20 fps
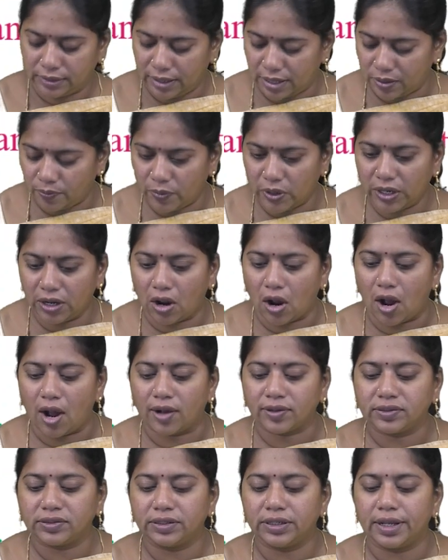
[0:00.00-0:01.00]
thermal
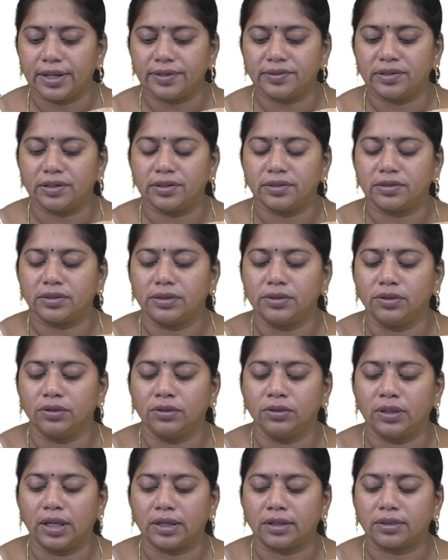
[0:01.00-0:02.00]
oxidization,
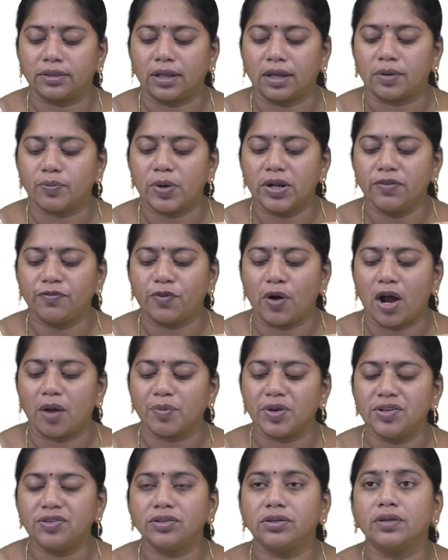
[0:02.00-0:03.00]
the thermal
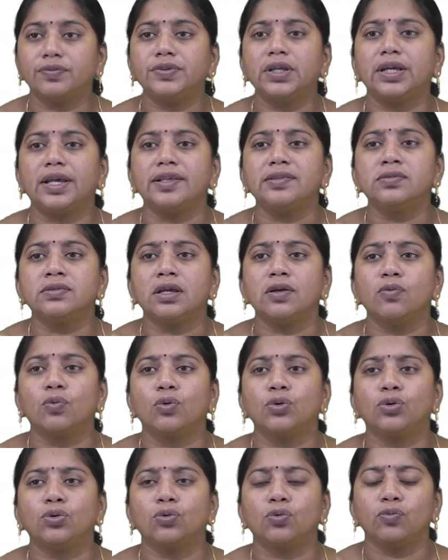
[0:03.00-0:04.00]
formation of the S i
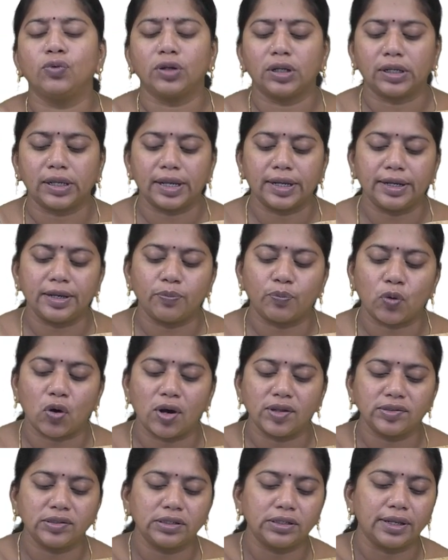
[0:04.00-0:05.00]
O two. We can
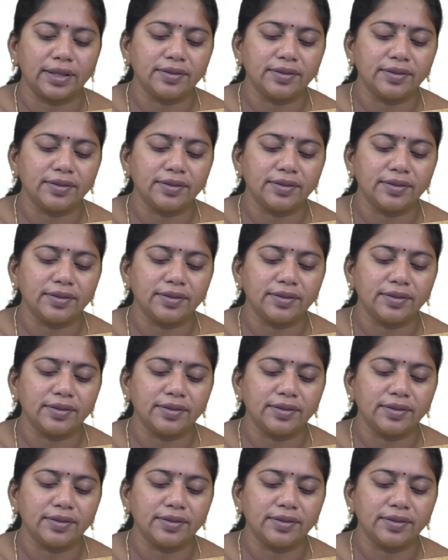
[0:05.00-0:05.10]
deposit